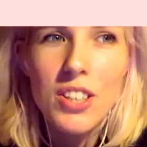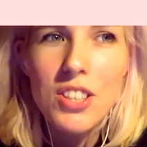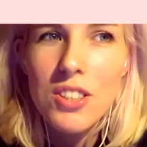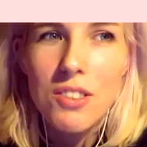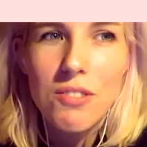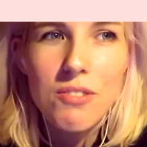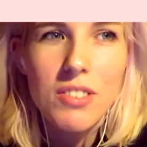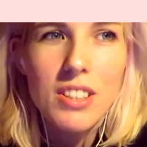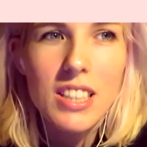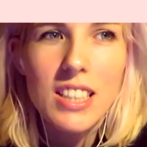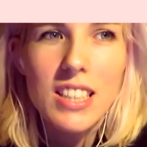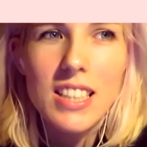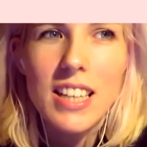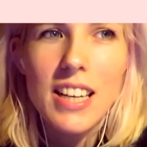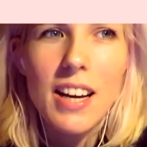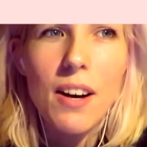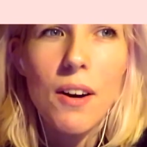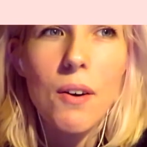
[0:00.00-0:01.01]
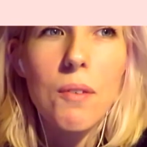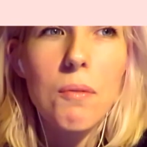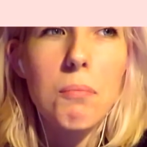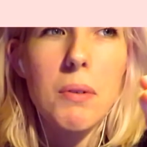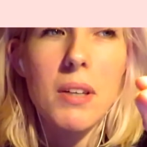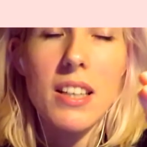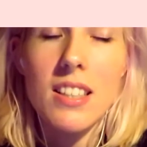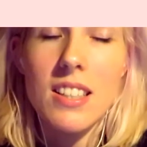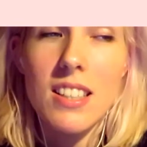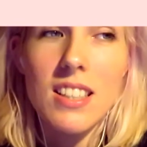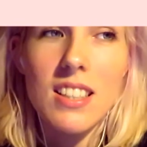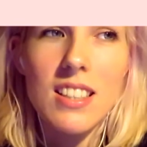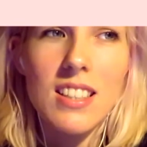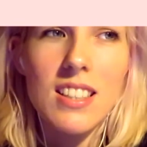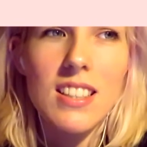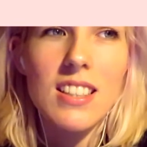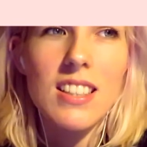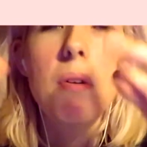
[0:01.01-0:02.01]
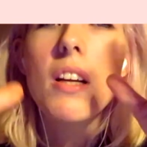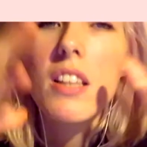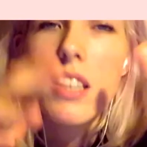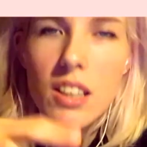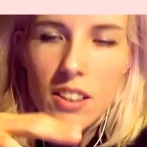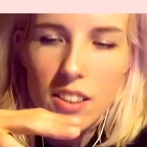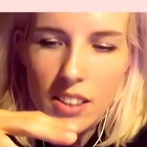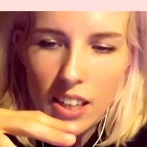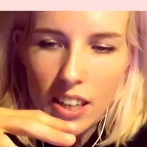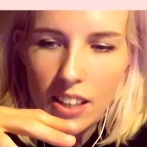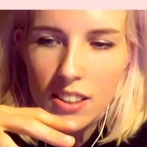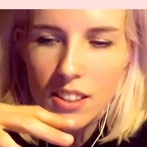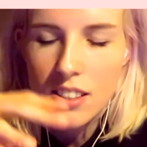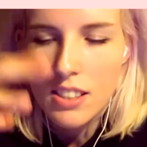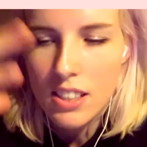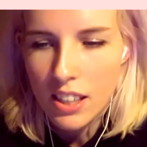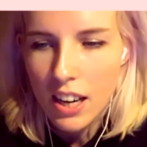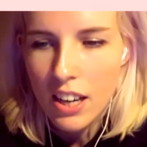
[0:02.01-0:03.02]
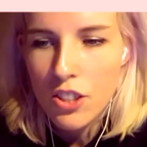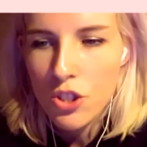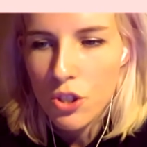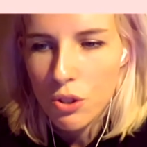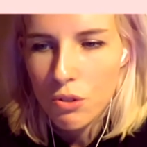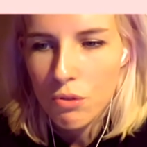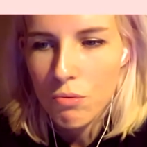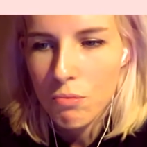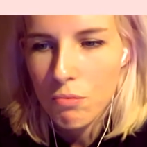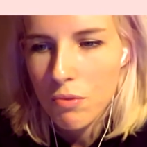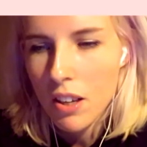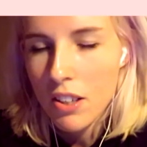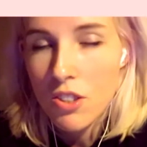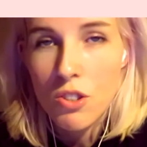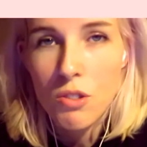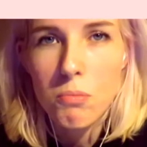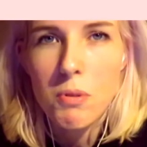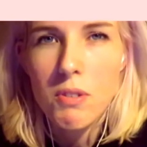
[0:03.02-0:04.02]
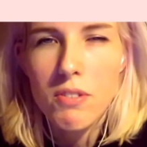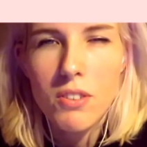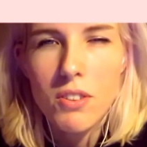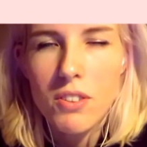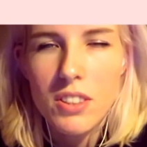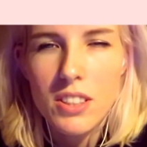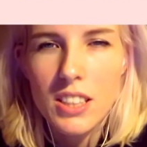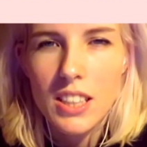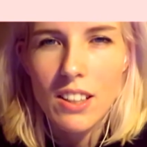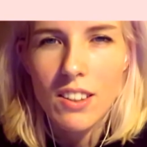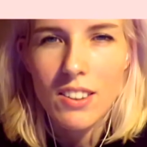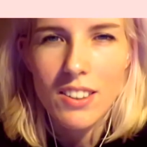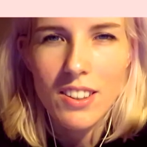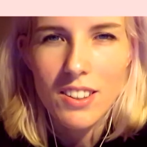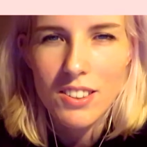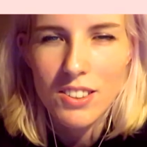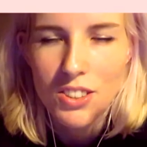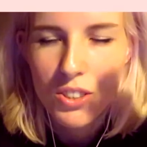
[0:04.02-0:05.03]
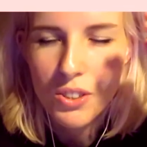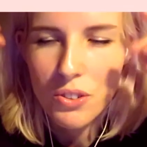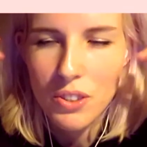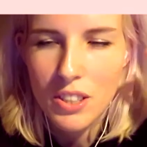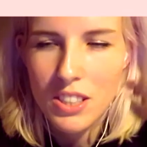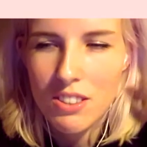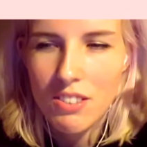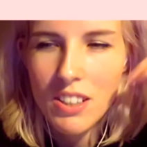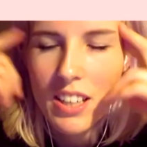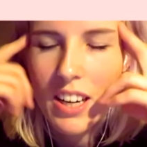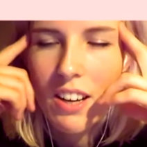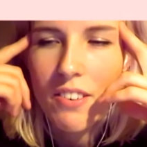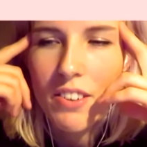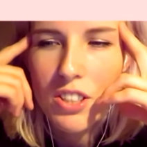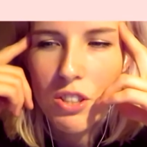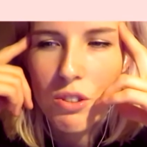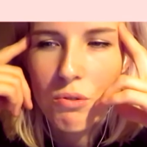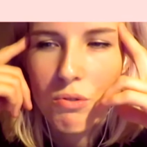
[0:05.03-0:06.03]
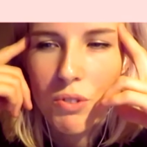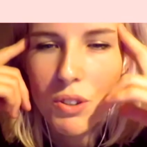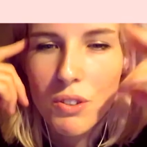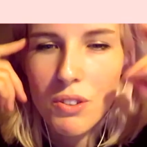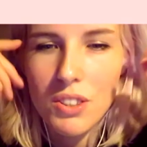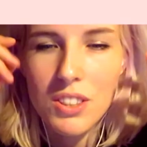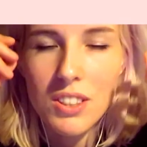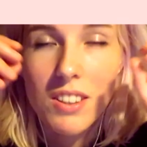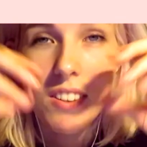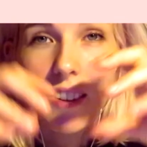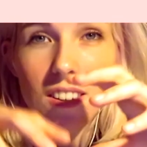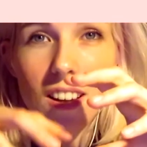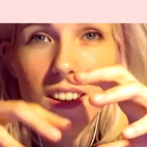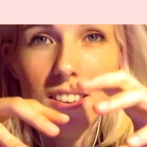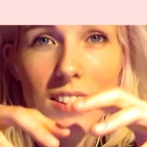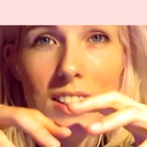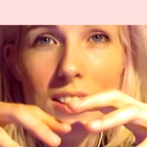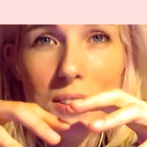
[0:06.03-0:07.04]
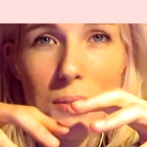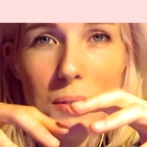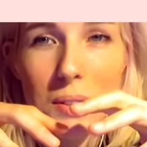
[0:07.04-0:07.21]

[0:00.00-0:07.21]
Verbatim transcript: I should have written it down, but I didn't. But on the other hand, it's like I shouldn't I shouldn't be focusing on other stories right now. I should focus on on this